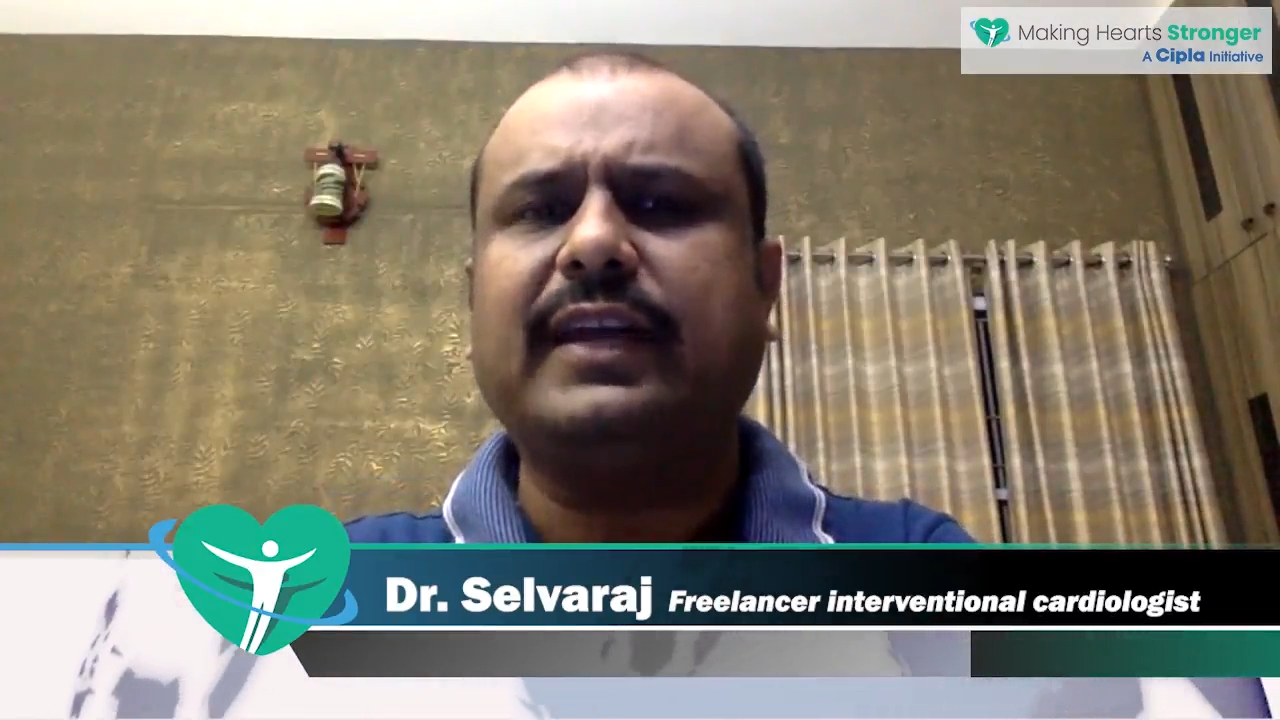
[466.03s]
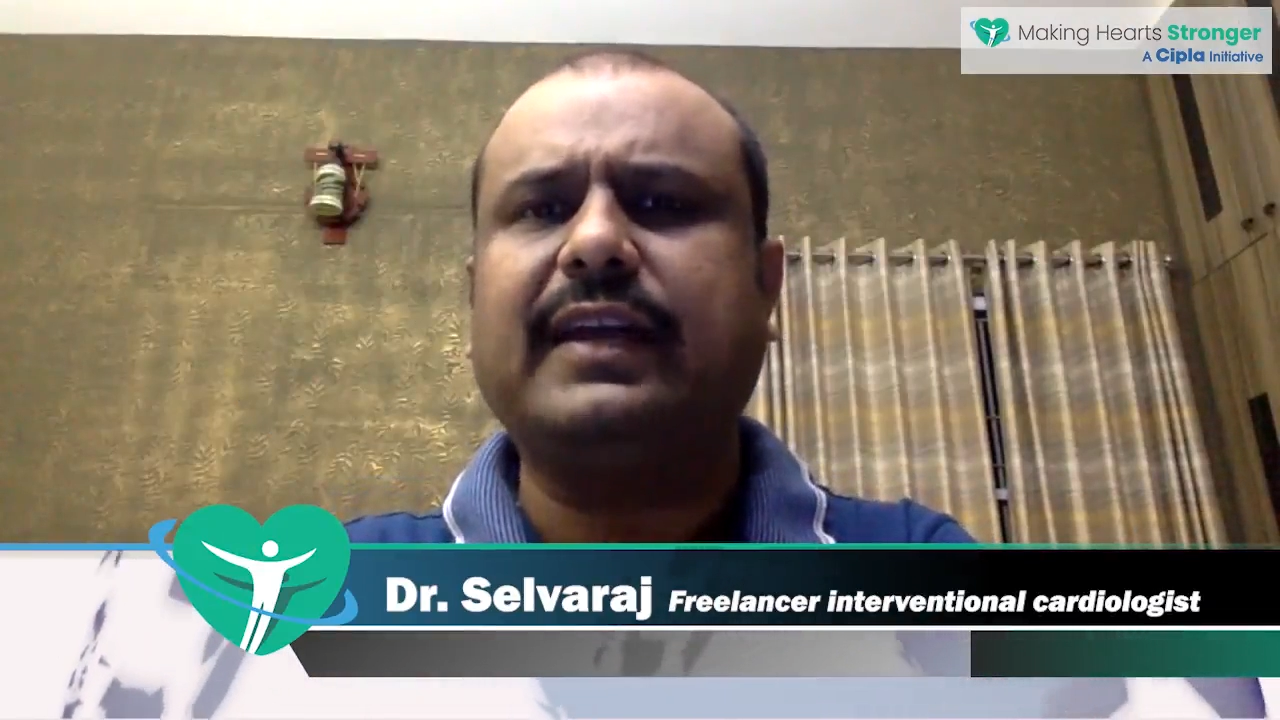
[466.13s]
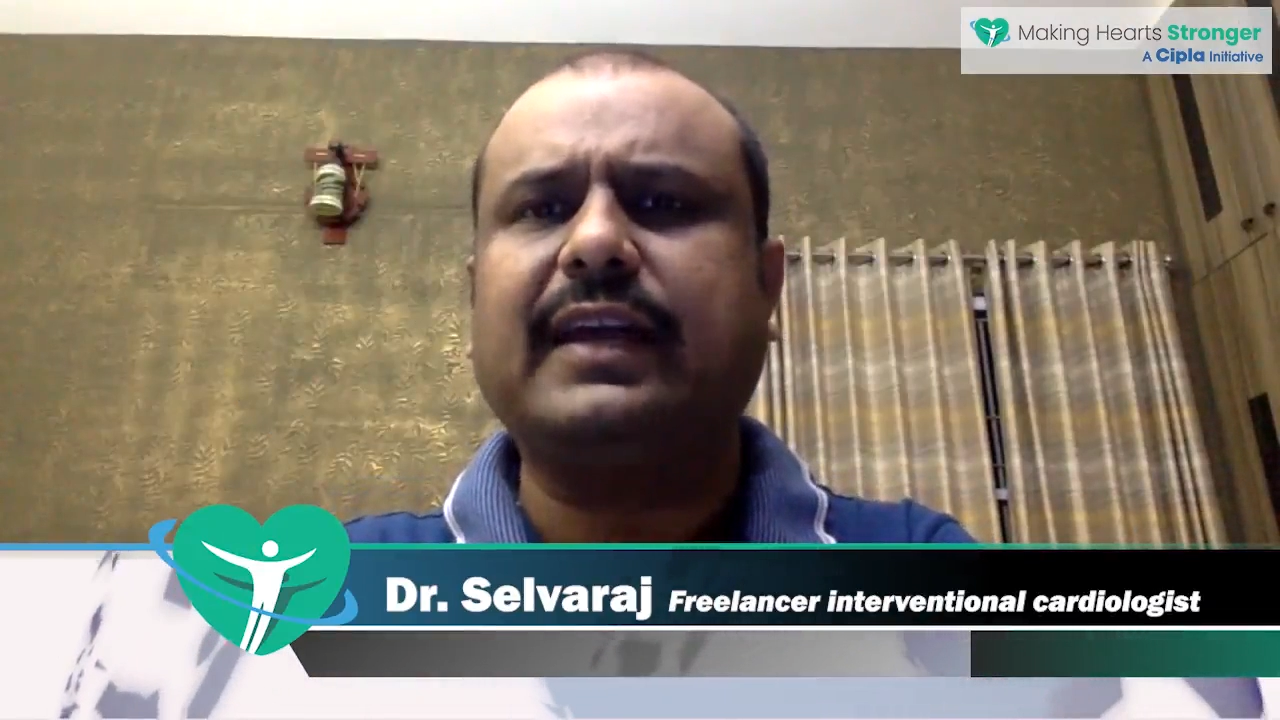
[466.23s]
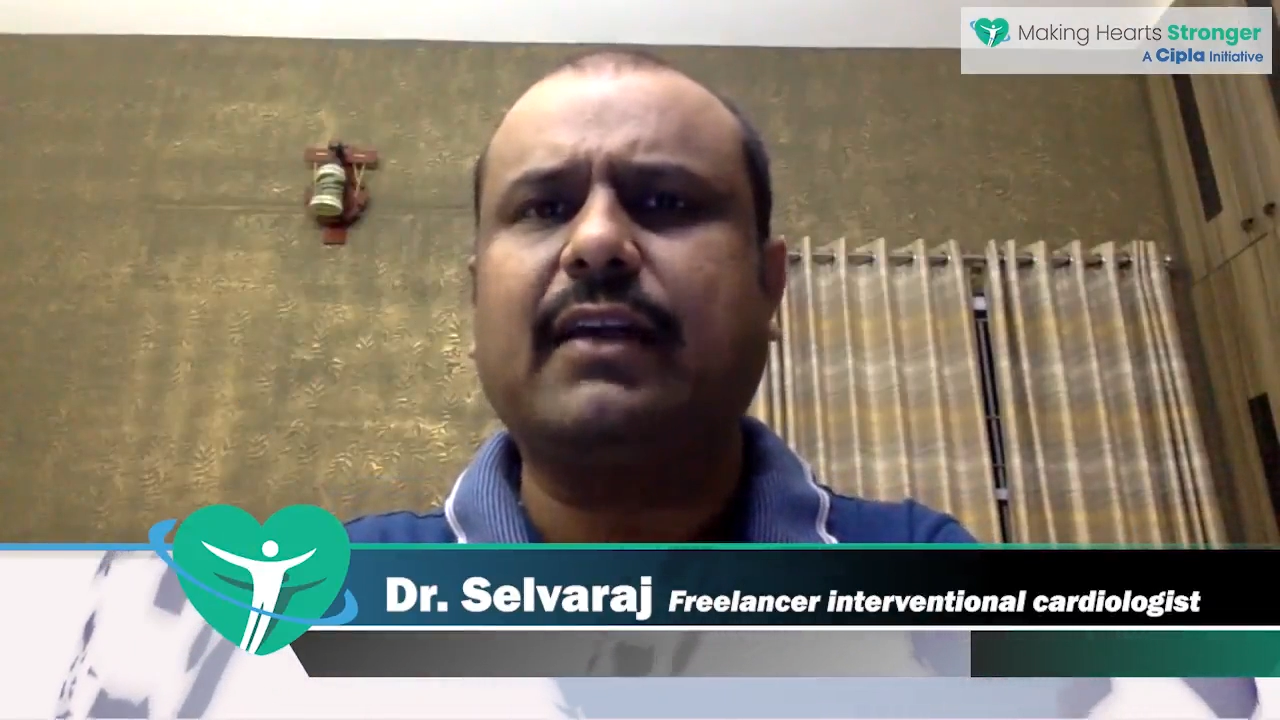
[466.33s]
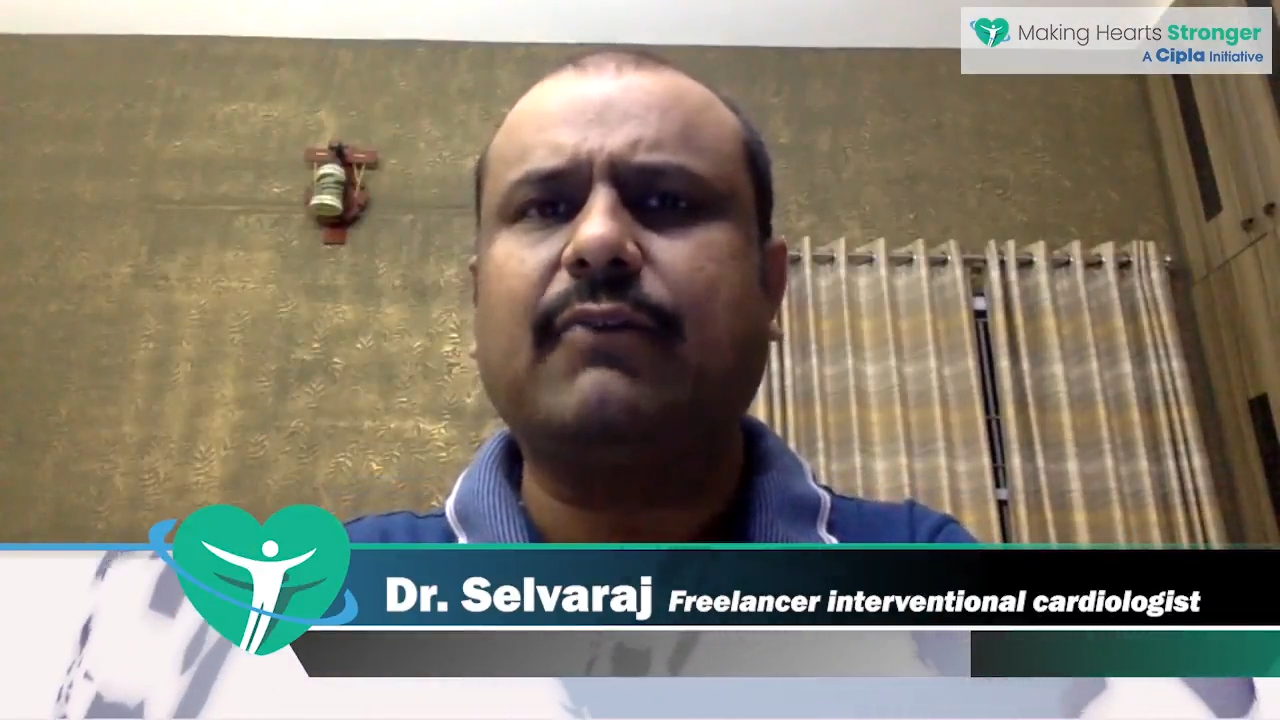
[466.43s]

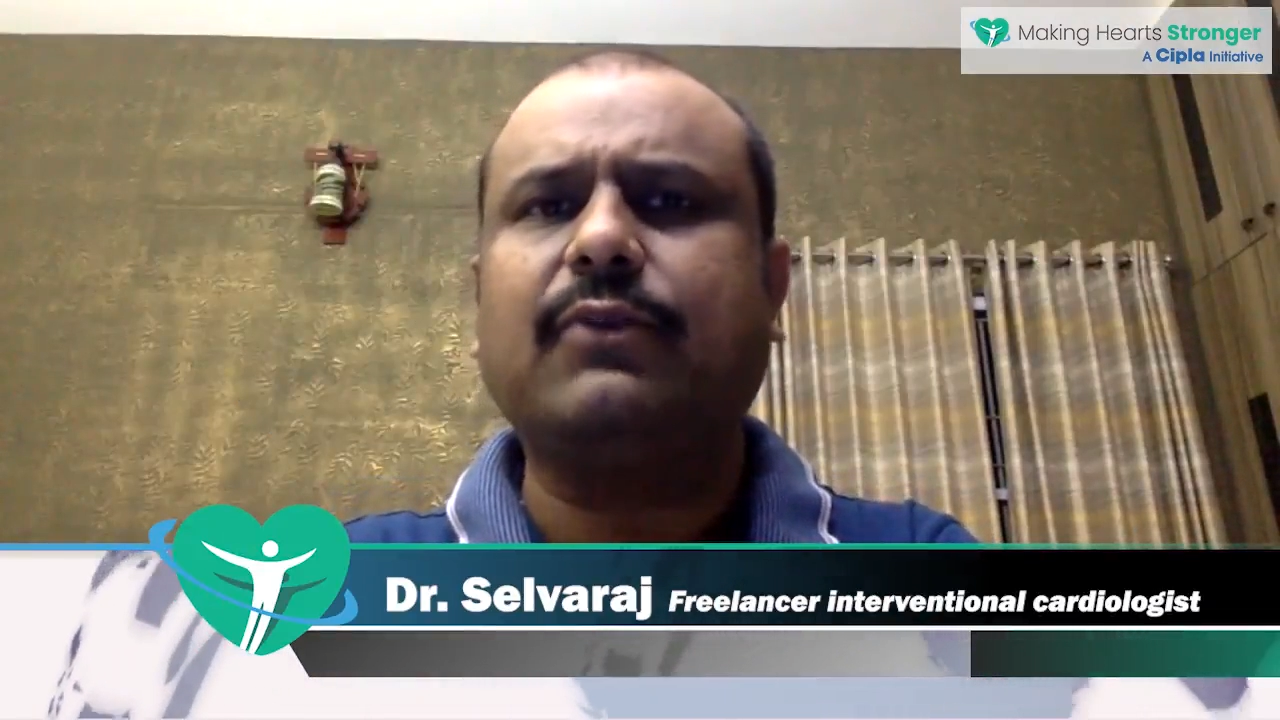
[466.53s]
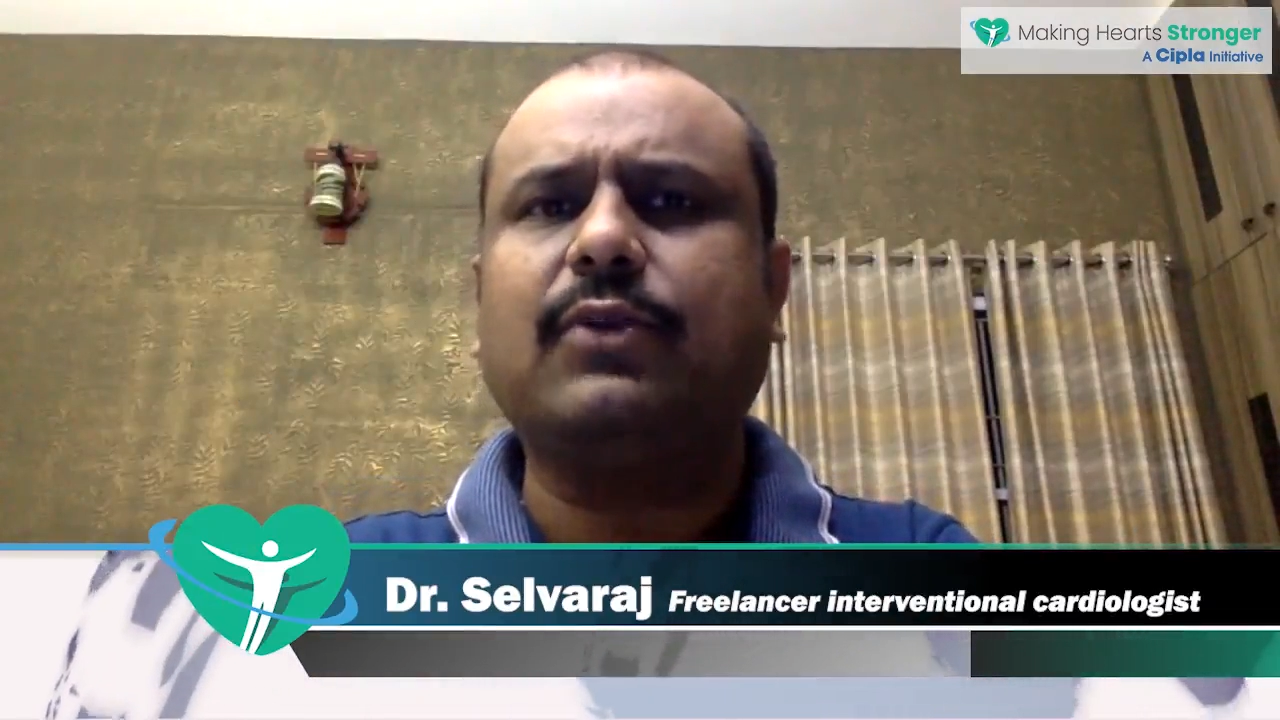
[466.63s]
take care of